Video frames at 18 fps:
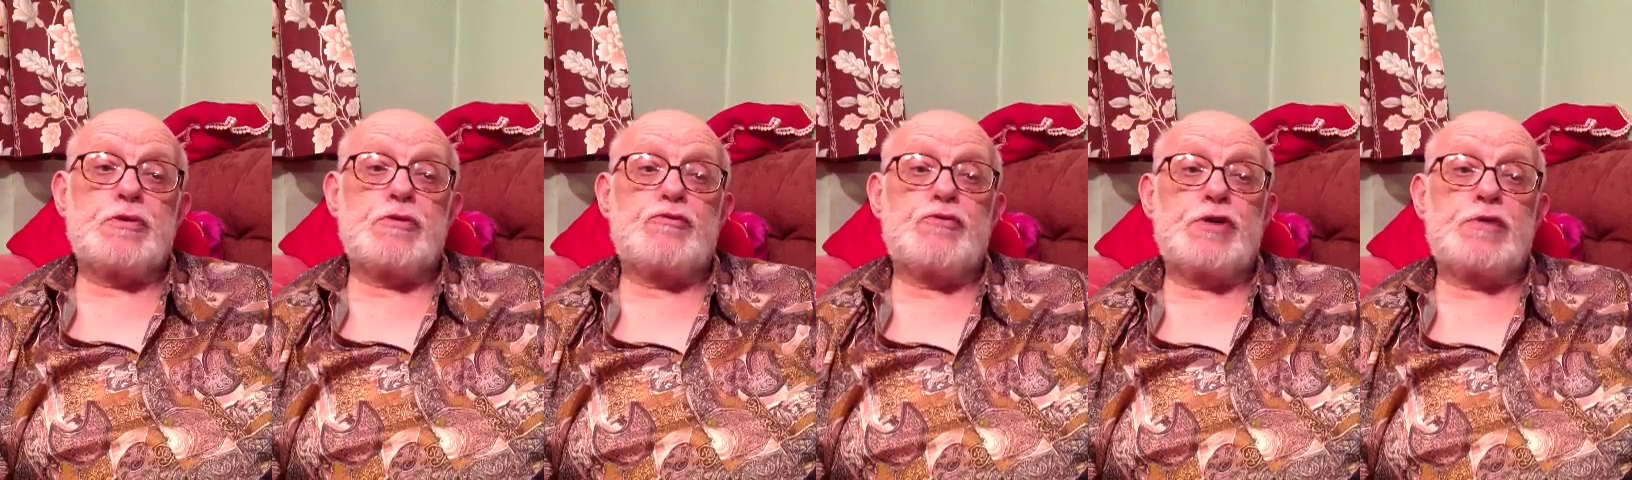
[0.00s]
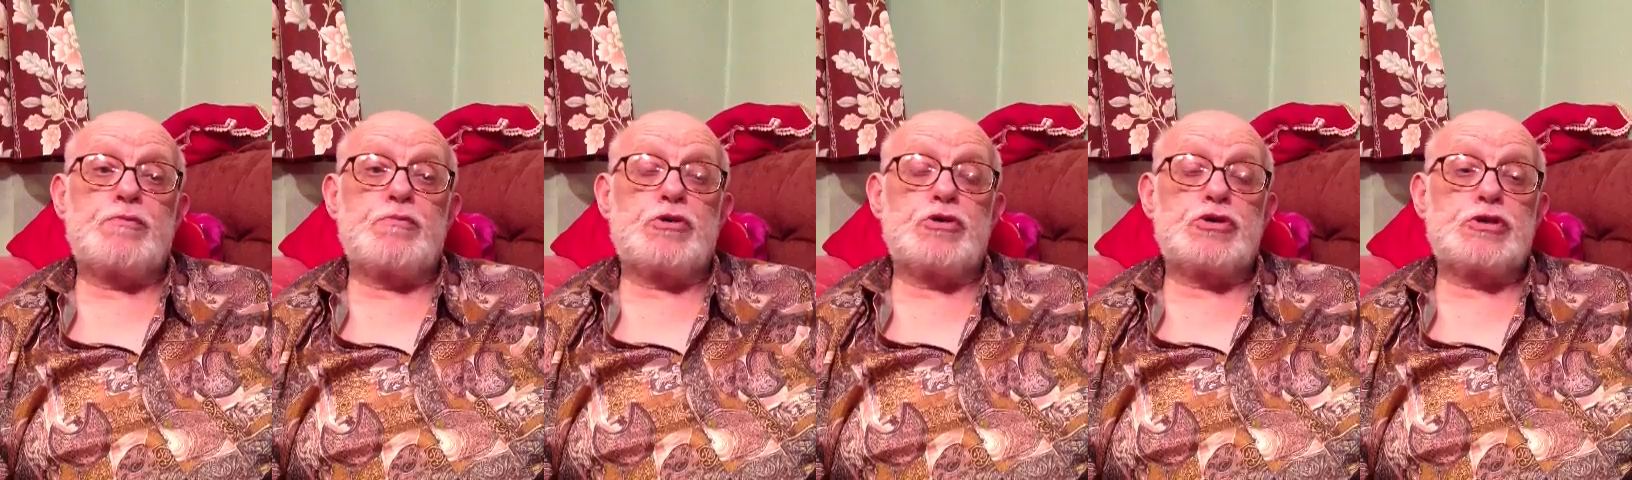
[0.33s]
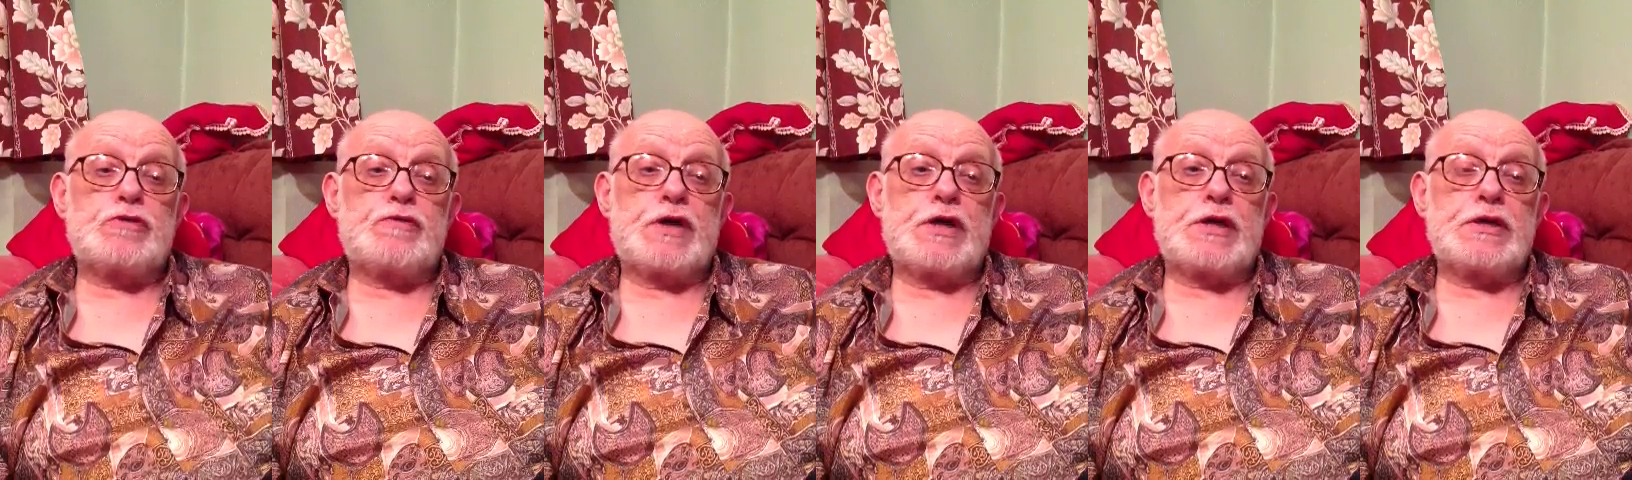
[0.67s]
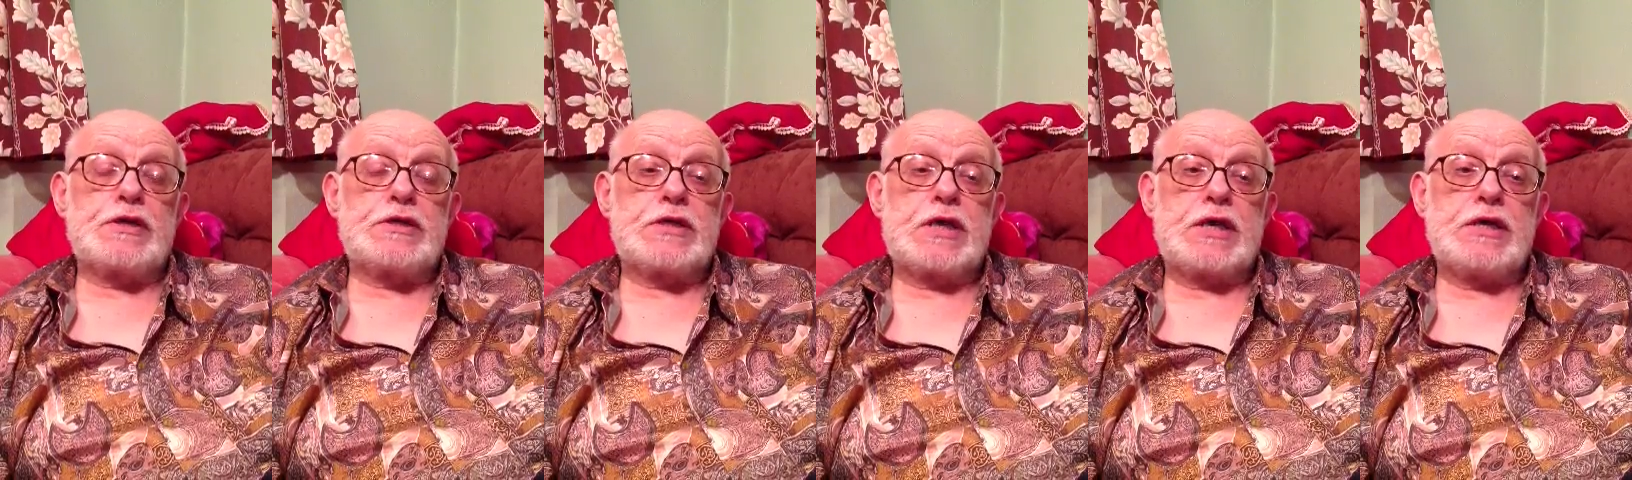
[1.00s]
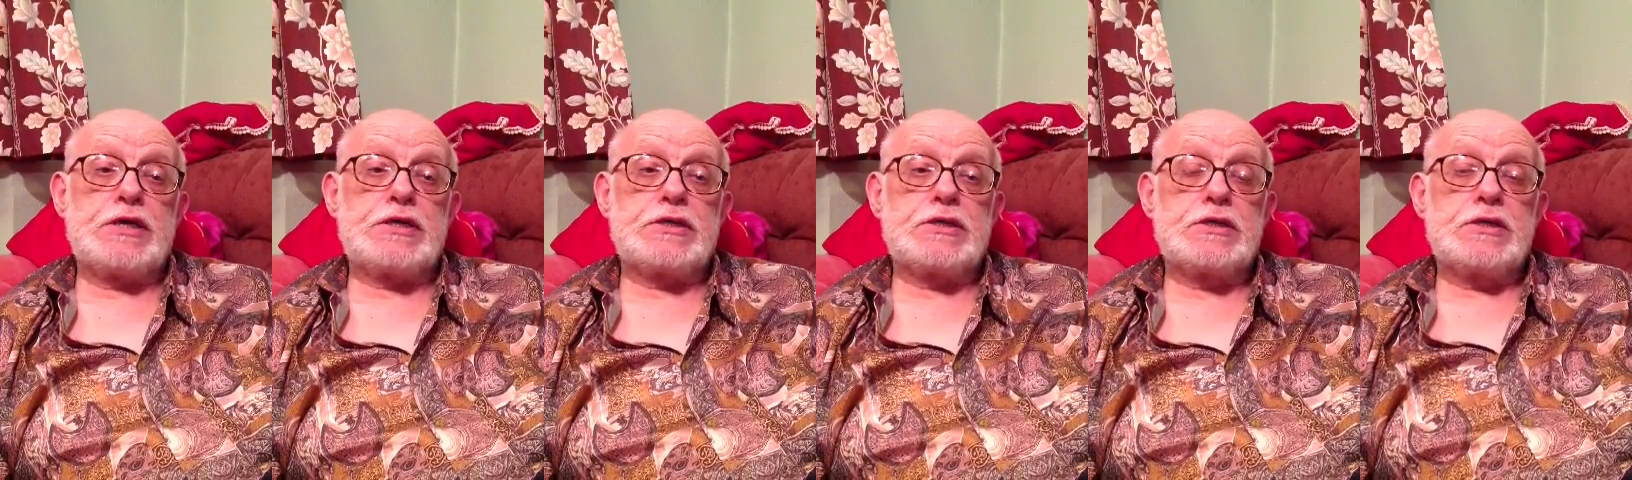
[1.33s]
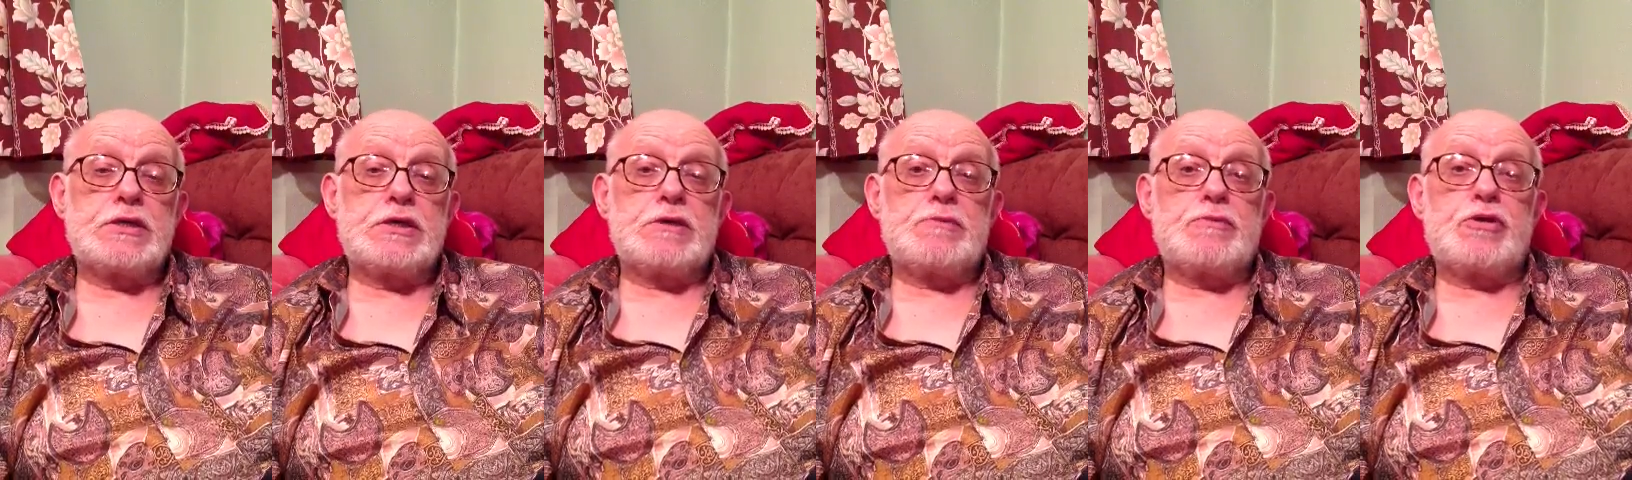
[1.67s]
have read much of Alan Tate.
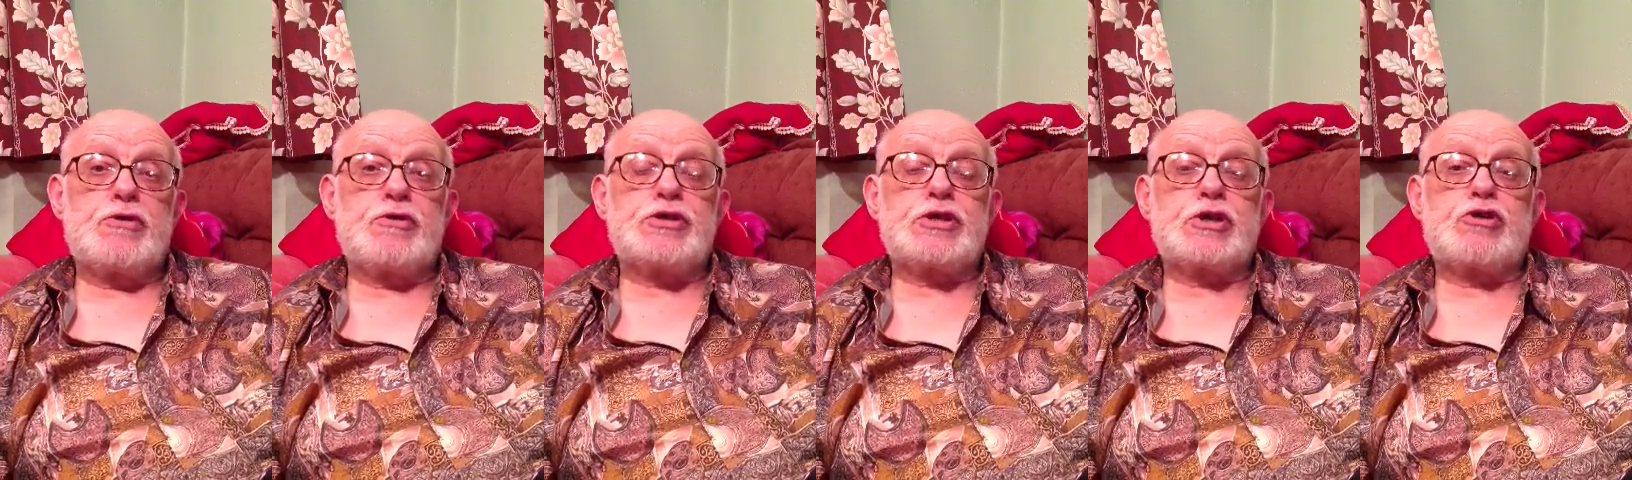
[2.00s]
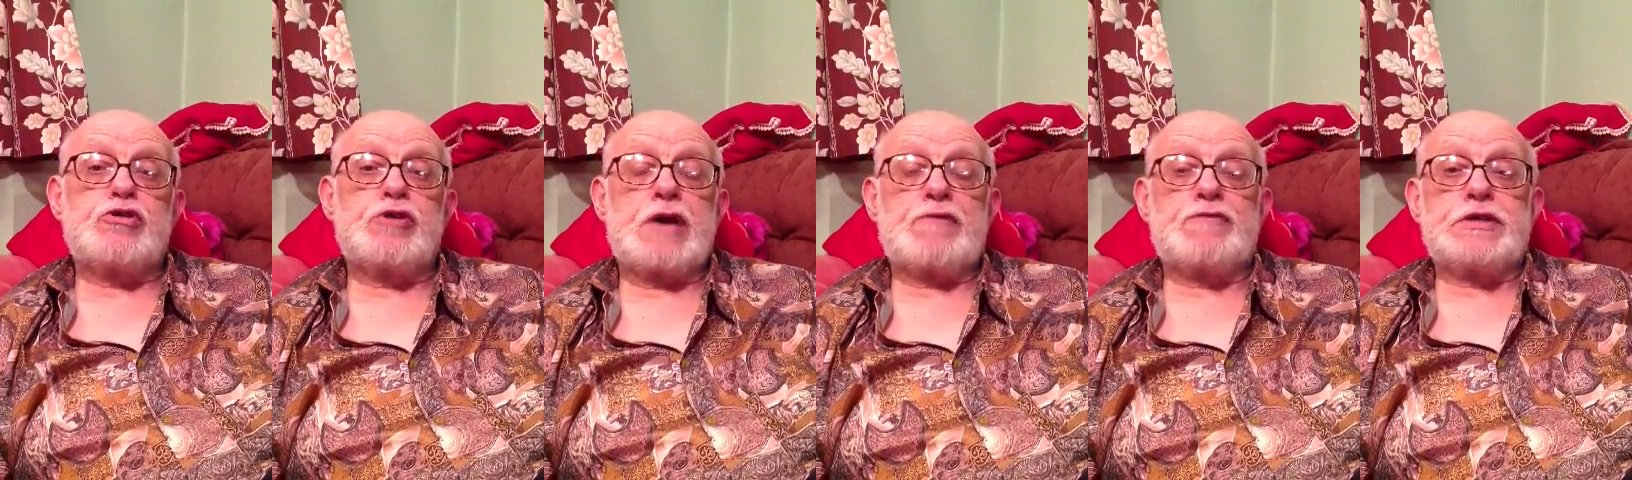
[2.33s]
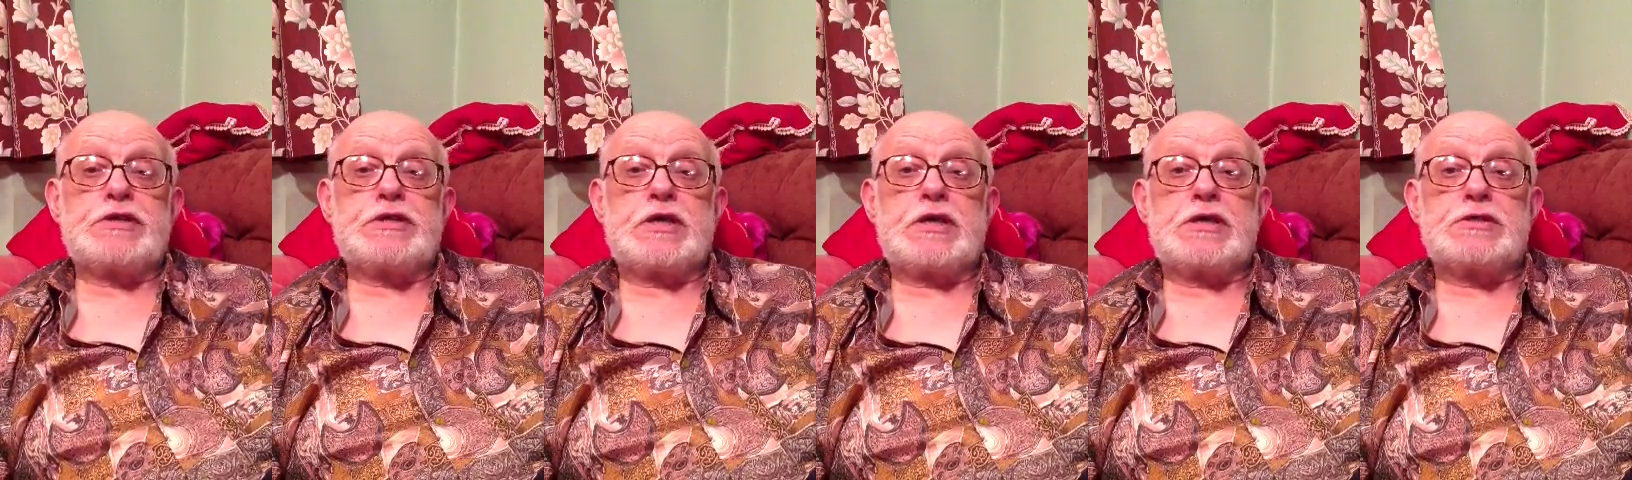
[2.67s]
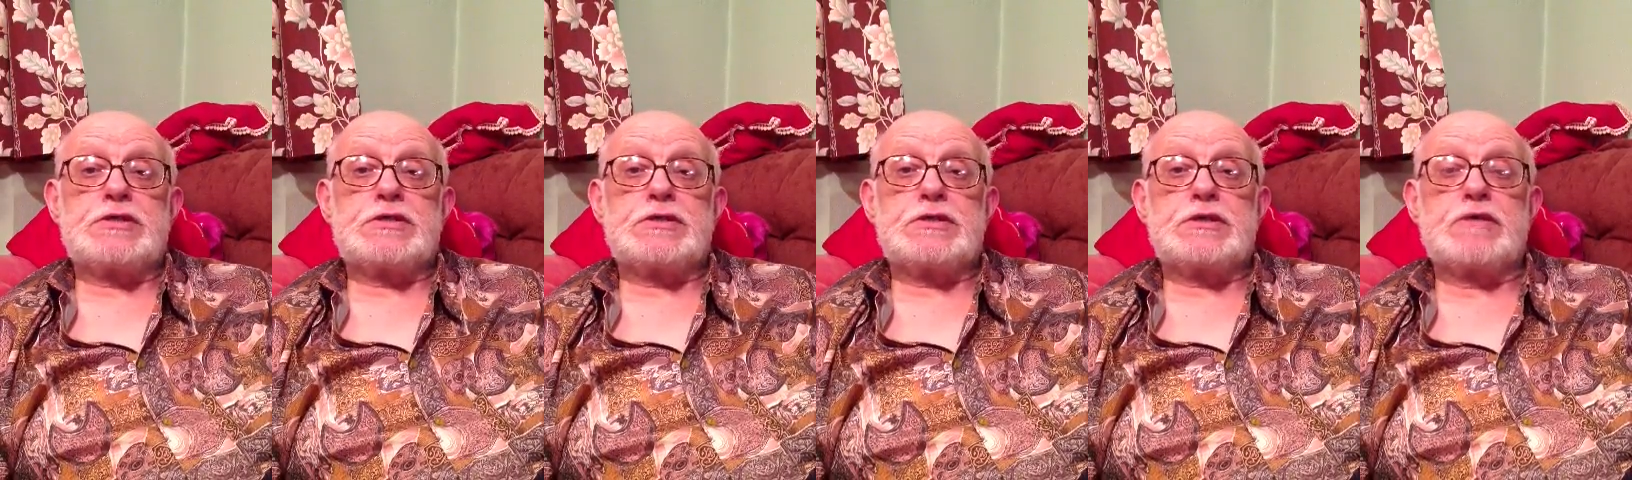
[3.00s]
But there is a gravitas,